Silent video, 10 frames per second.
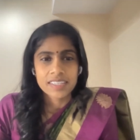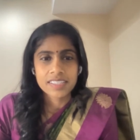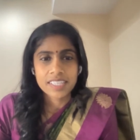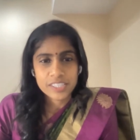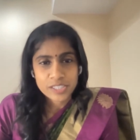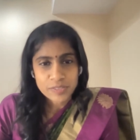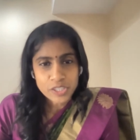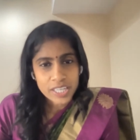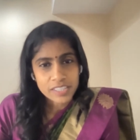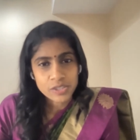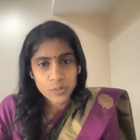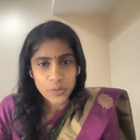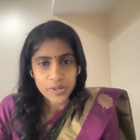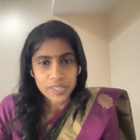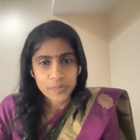The Leaders for Change
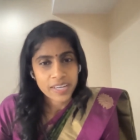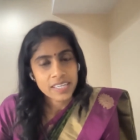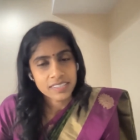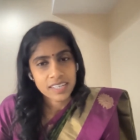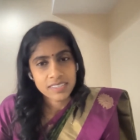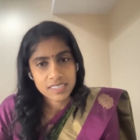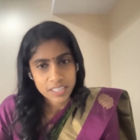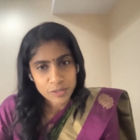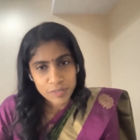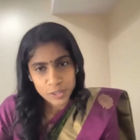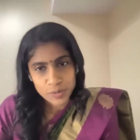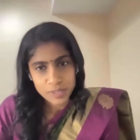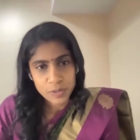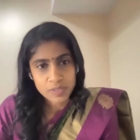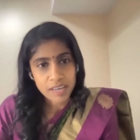Award recognizes
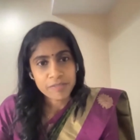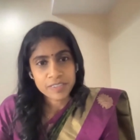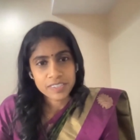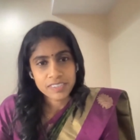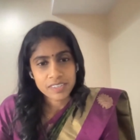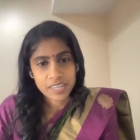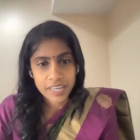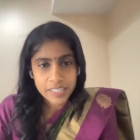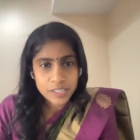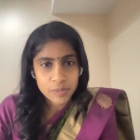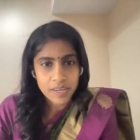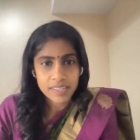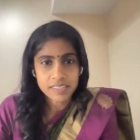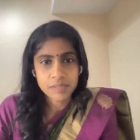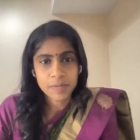individuals whose efforts are
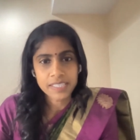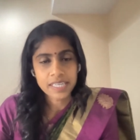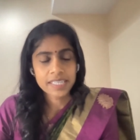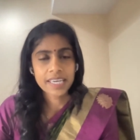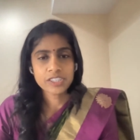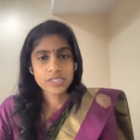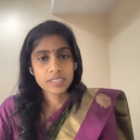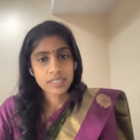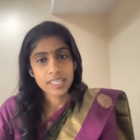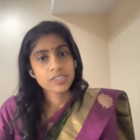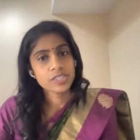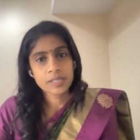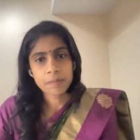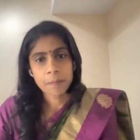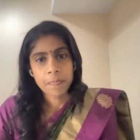characterized by a dedication to
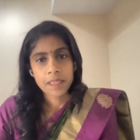leadership,